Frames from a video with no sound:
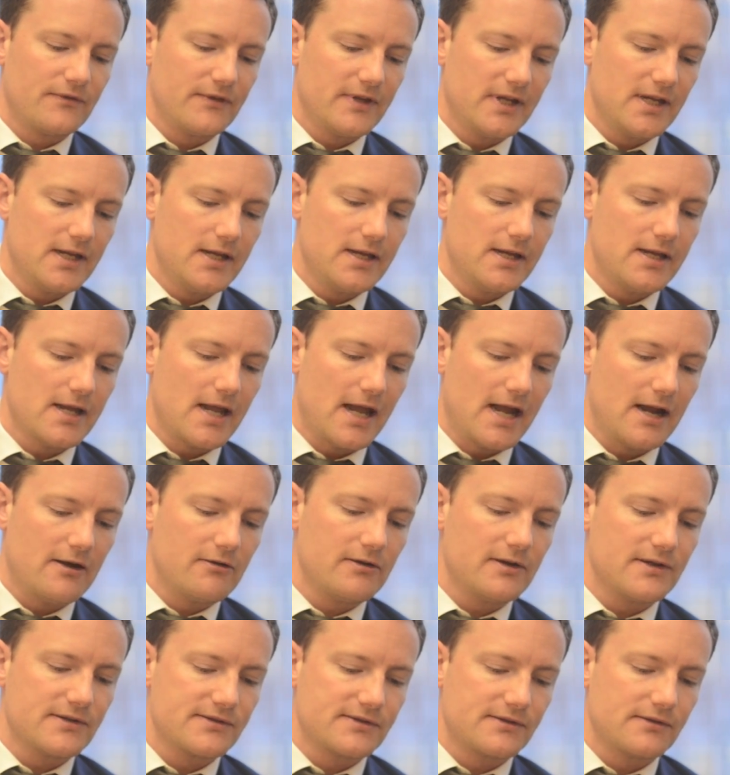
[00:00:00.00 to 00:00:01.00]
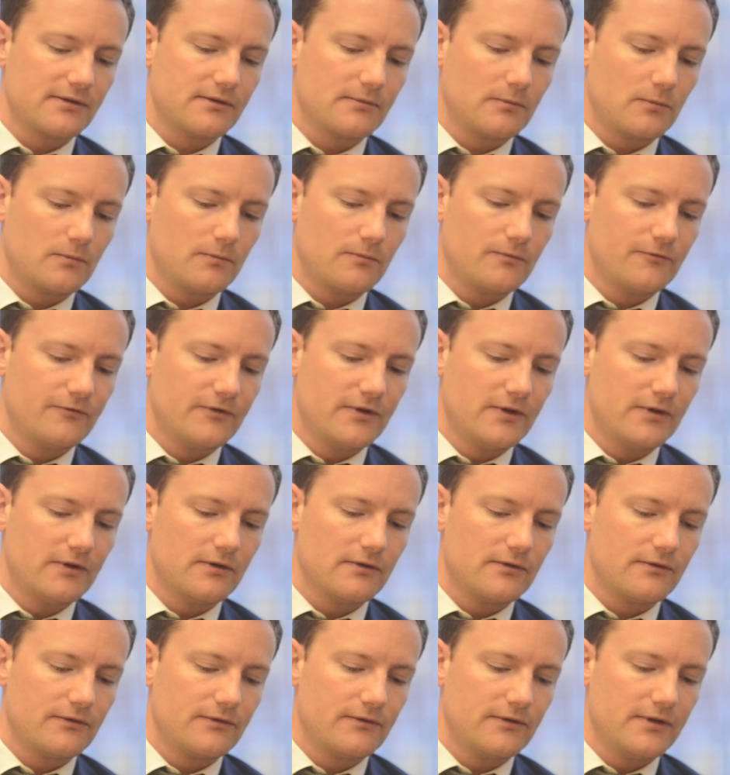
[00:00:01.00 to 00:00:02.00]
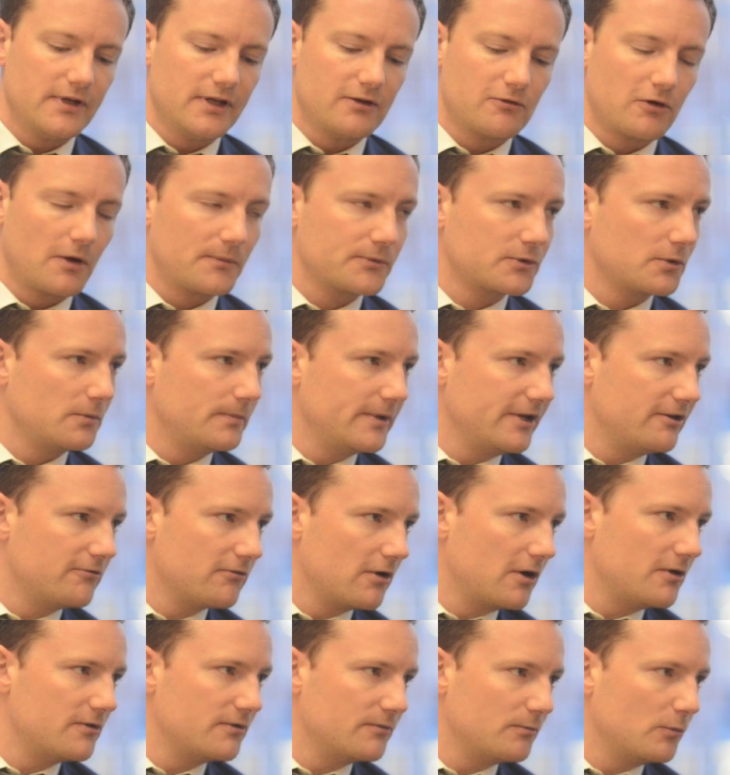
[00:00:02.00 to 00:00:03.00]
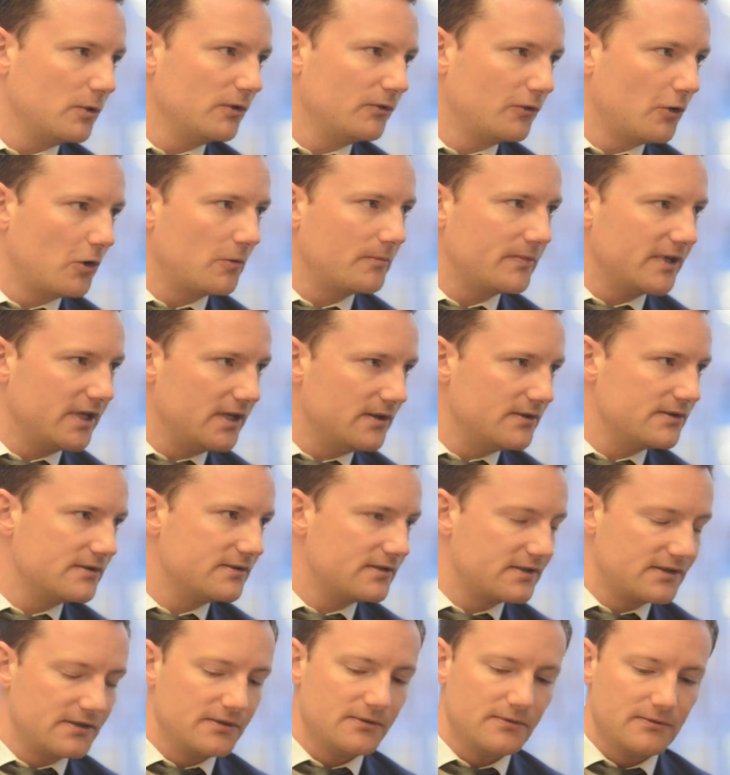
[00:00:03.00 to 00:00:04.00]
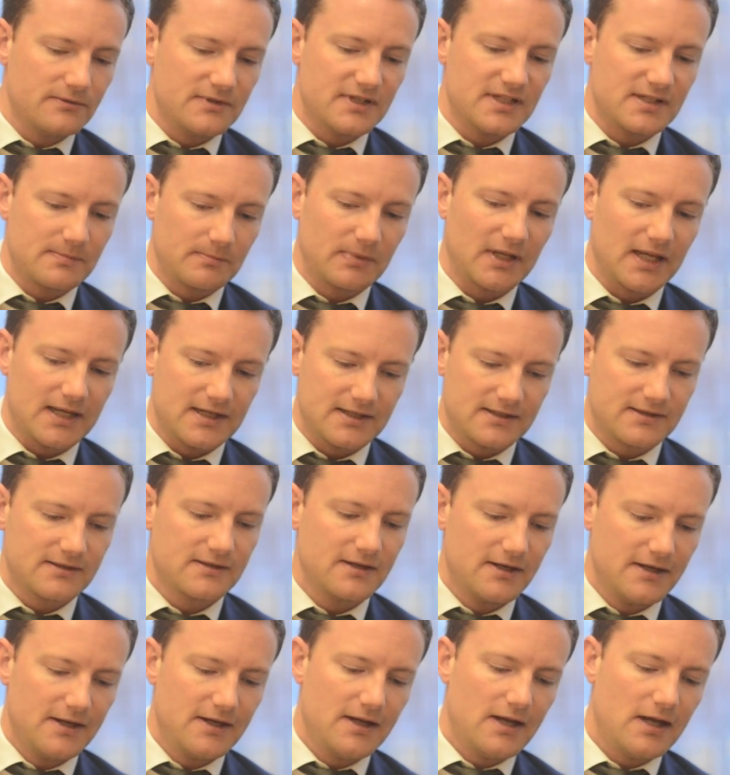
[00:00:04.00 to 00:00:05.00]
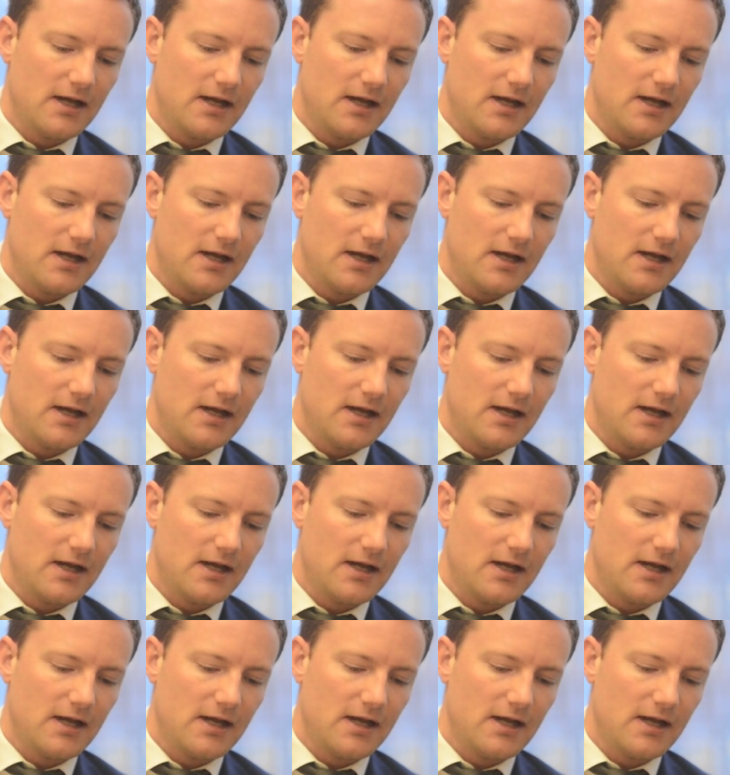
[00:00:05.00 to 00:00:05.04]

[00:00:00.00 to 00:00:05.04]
the areas that the crops will be grown will not be used to displace